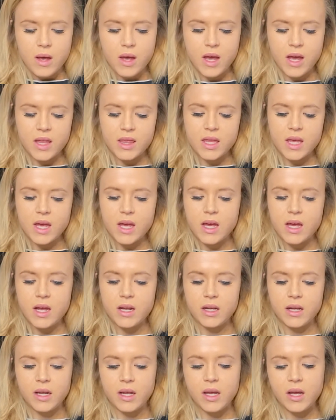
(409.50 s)
And
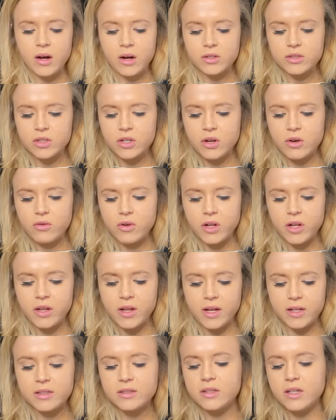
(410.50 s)
then he also really
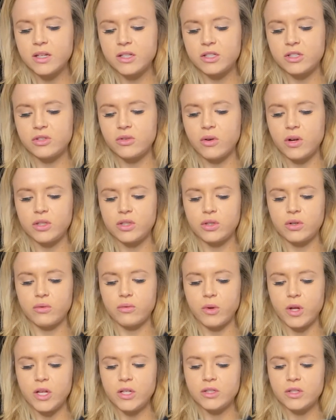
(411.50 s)
likes this soy
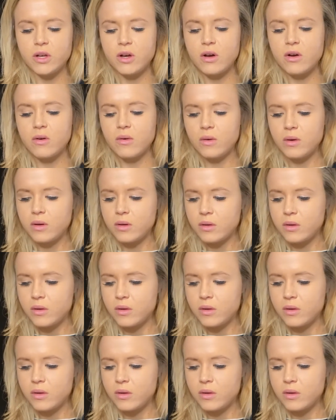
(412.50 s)
chorizo.